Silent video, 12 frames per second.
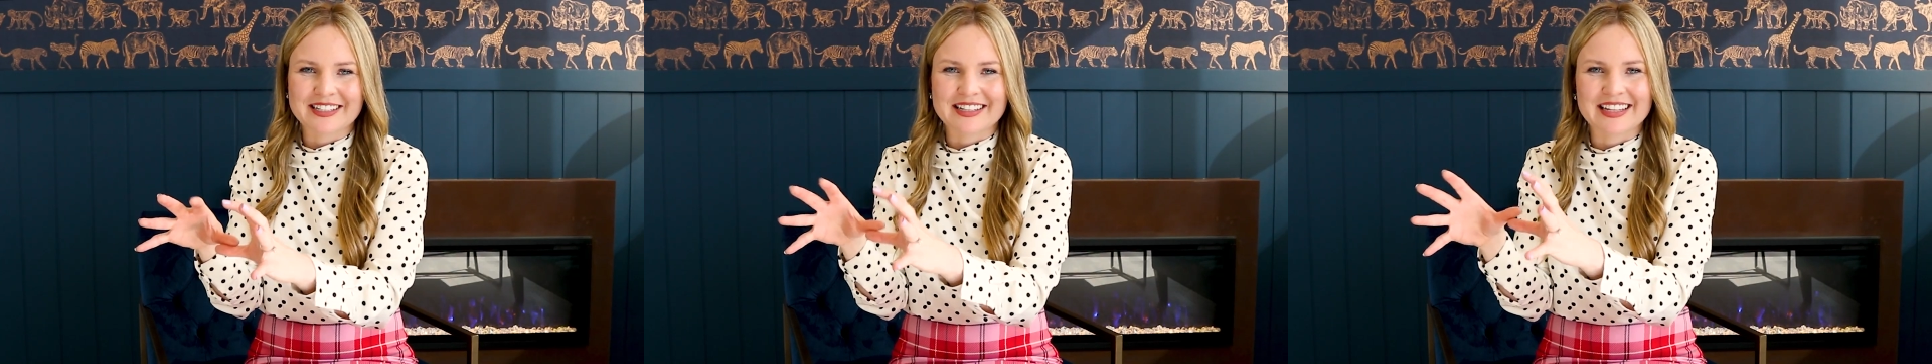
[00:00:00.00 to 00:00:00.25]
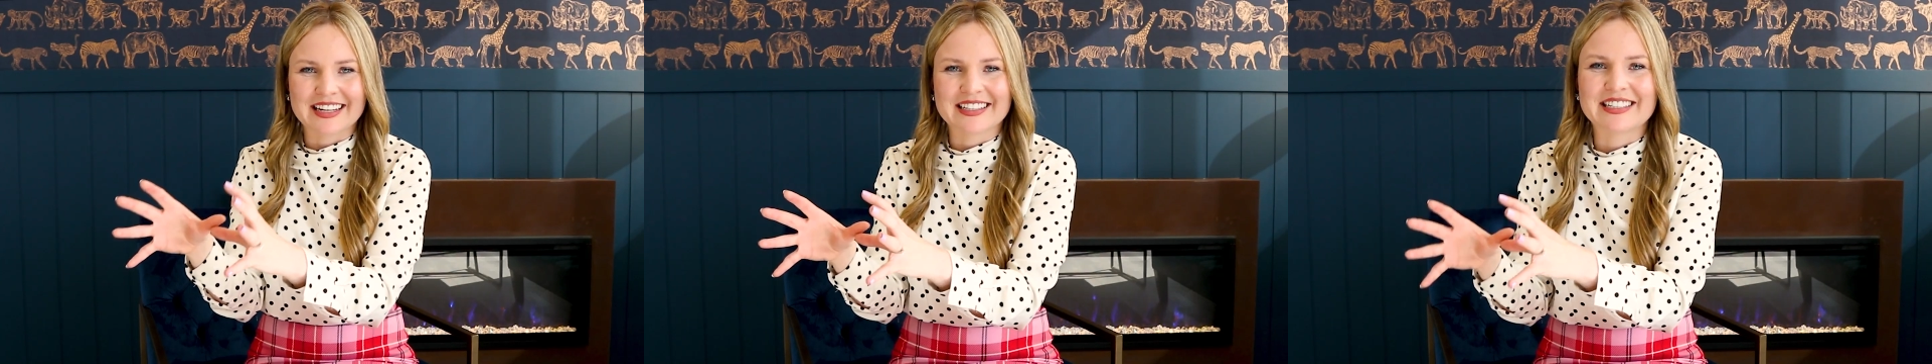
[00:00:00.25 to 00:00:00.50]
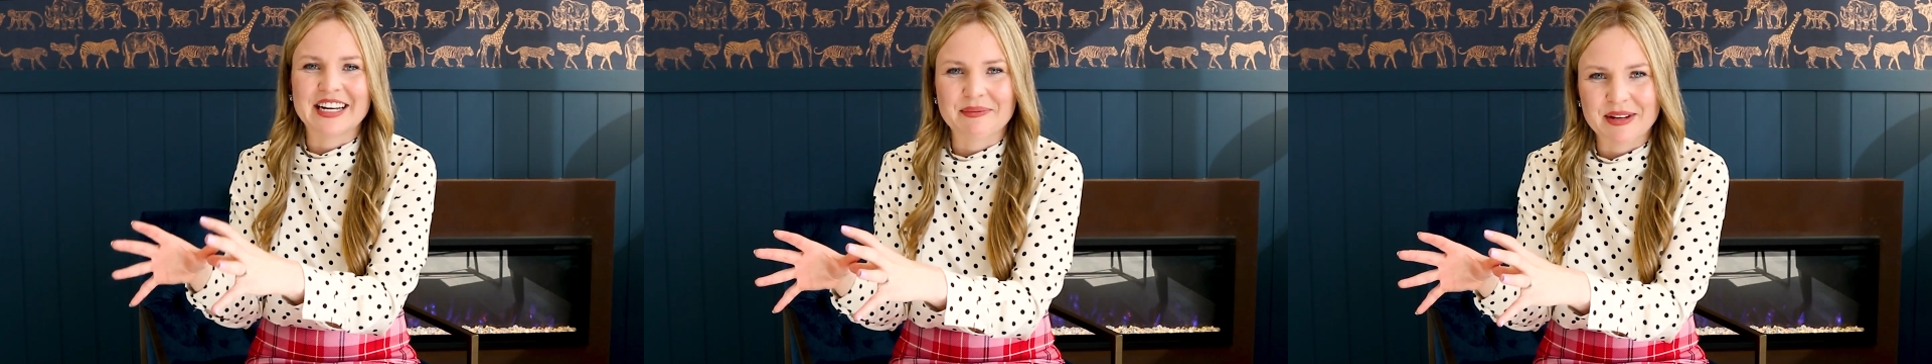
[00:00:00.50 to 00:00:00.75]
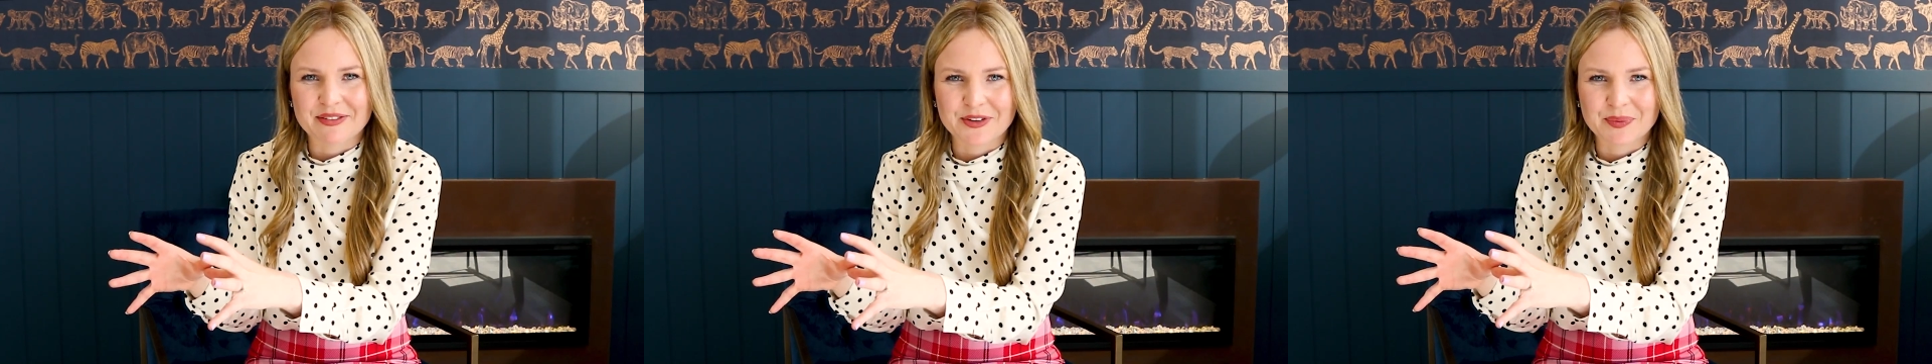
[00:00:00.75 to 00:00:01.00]
to the esteem
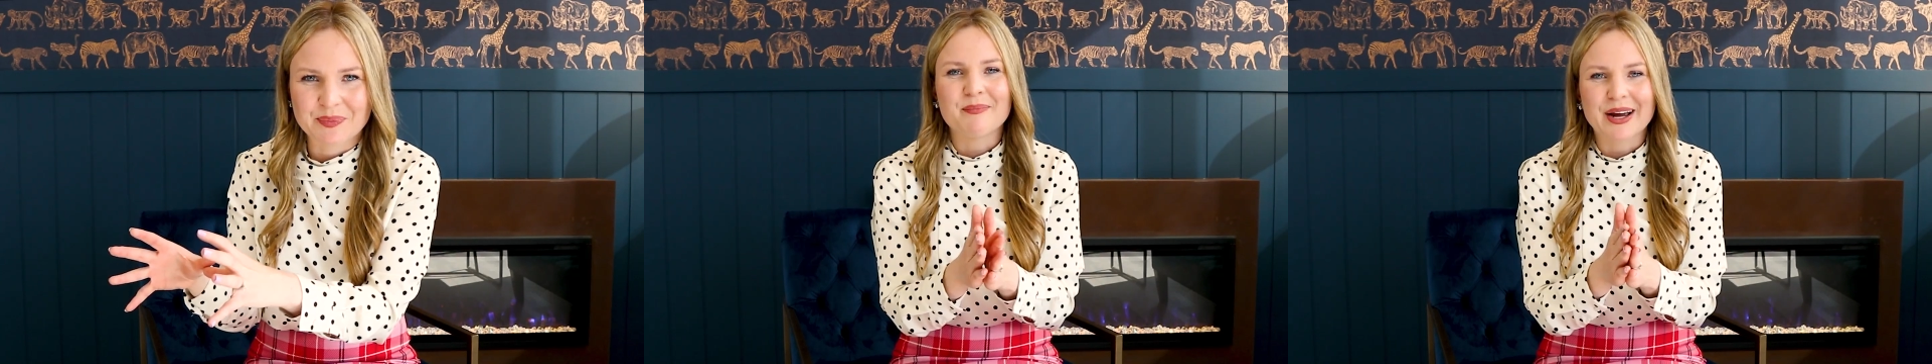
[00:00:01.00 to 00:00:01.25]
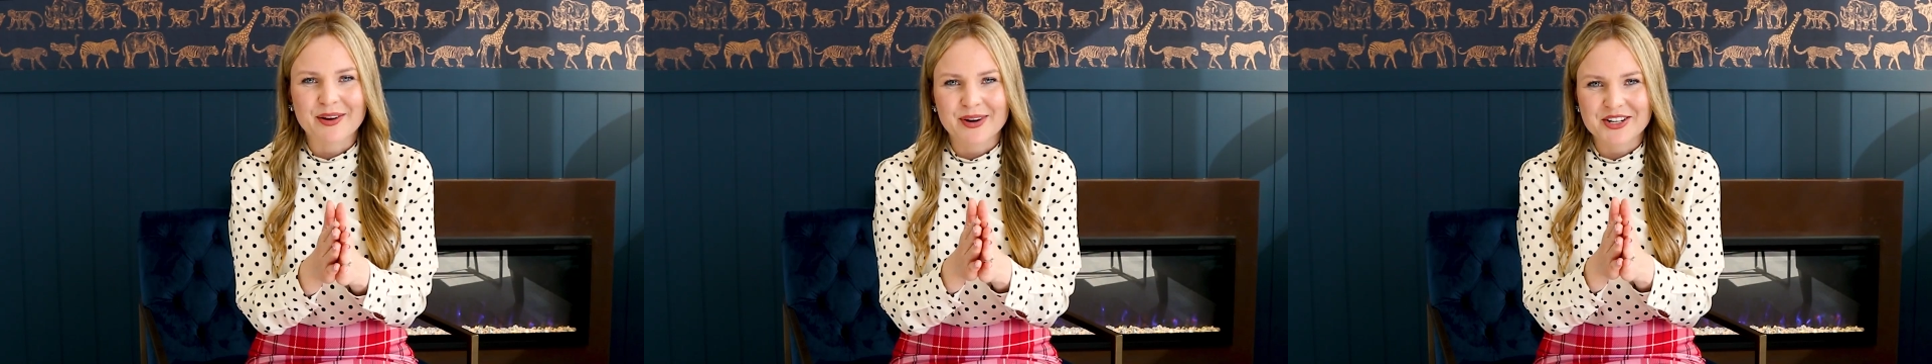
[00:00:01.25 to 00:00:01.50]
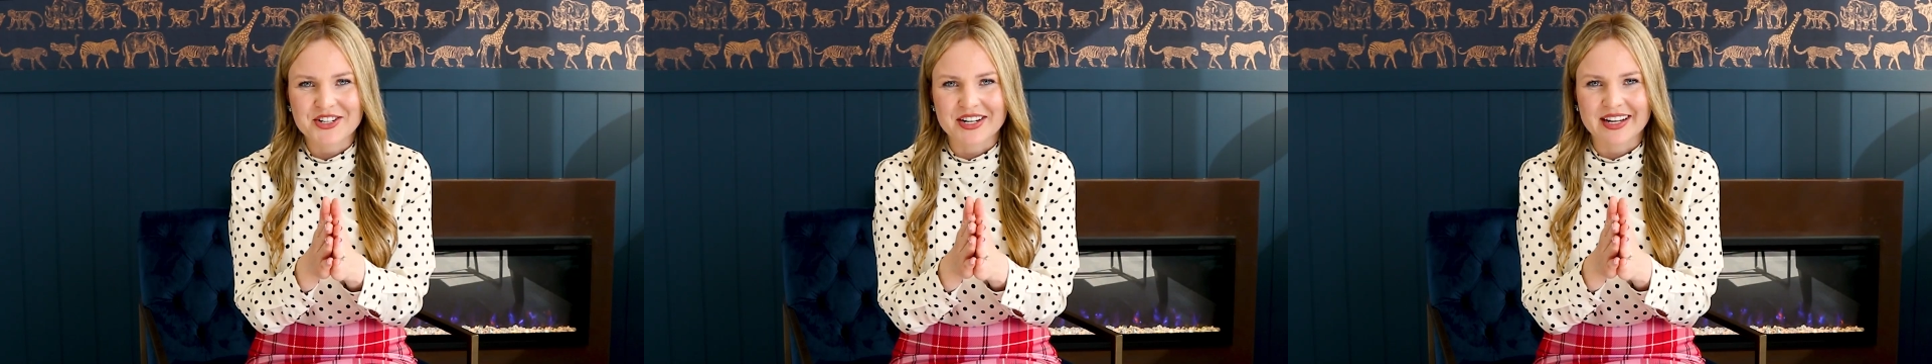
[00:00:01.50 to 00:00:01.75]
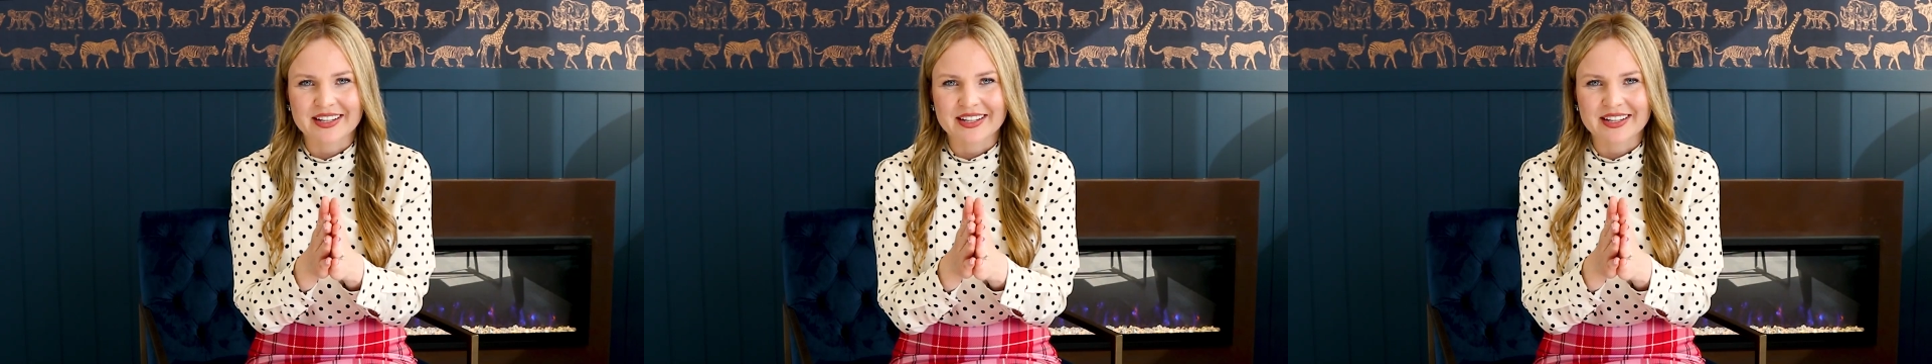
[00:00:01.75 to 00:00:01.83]
level, my question